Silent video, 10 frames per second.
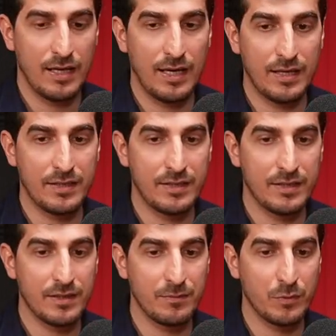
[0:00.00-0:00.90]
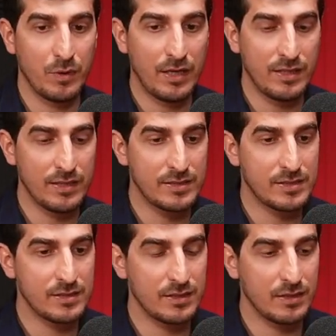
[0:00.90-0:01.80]
And while
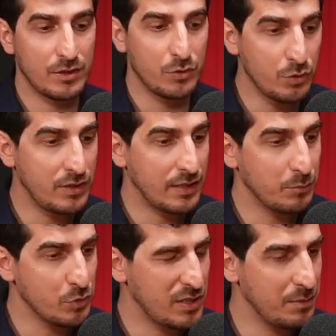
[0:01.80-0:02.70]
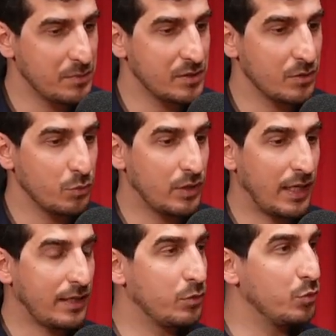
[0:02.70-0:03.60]
it's good that Muslims would
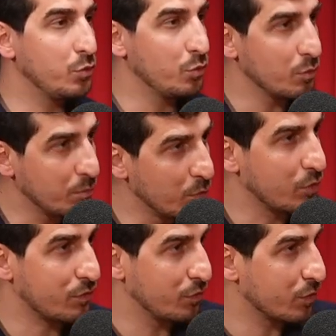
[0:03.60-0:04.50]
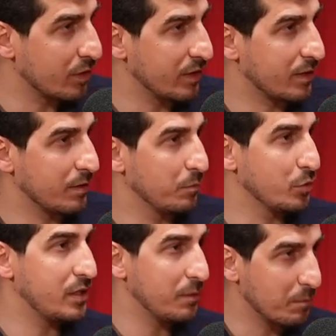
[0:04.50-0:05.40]
like to do more for their
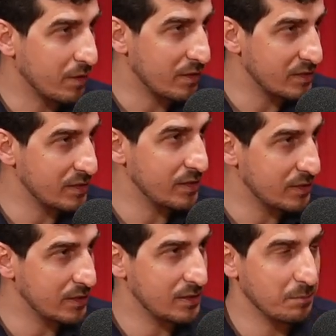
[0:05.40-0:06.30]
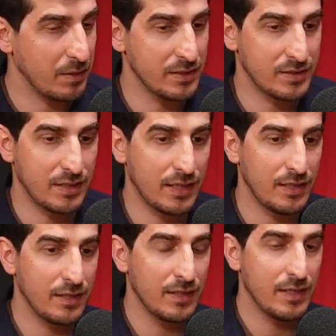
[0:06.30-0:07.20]
Muslim brothers and sisters in Palestine,